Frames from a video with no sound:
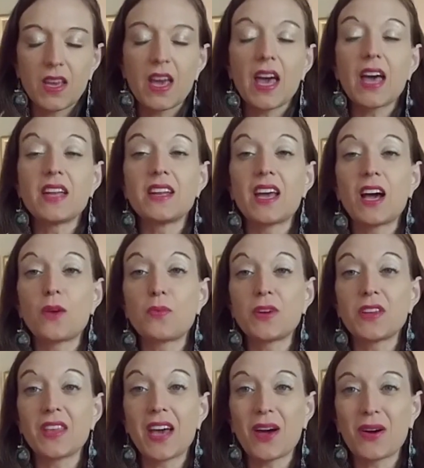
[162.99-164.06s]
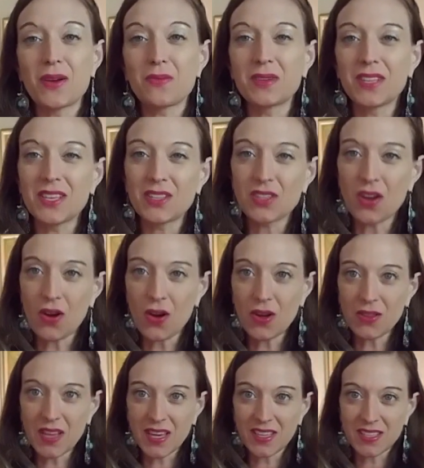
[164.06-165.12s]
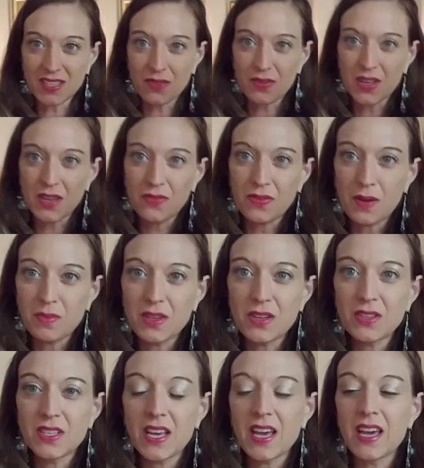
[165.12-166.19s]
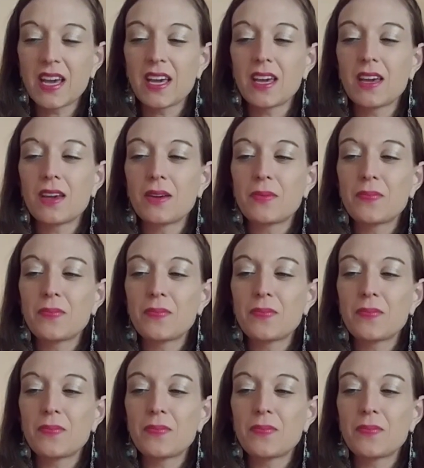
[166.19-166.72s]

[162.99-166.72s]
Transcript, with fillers: And now breathe out and release all negativity from your day.